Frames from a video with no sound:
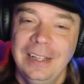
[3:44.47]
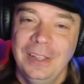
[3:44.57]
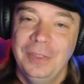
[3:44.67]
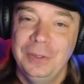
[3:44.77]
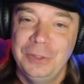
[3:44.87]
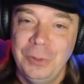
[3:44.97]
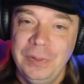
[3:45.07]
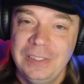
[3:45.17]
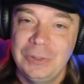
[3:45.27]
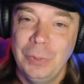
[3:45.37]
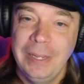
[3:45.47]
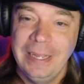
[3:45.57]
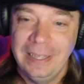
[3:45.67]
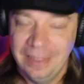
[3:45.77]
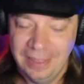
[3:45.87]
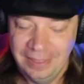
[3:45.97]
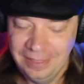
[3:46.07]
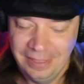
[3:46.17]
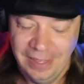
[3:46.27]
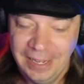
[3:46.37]
doing the swinging
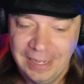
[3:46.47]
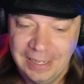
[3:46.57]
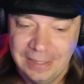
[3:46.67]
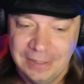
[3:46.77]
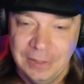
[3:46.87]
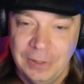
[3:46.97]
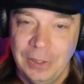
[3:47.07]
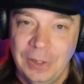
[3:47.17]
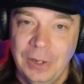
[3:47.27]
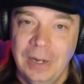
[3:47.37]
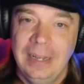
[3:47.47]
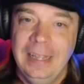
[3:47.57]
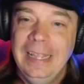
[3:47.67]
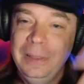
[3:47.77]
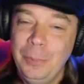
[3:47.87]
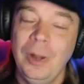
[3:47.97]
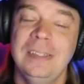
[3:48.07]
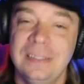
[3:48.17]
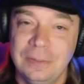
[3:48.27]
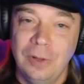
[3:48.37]
thing in the
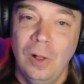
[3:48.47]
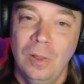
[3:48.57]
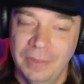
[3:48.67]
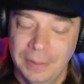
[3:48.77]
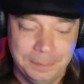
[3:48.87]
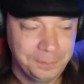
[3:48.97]
presence of all of them.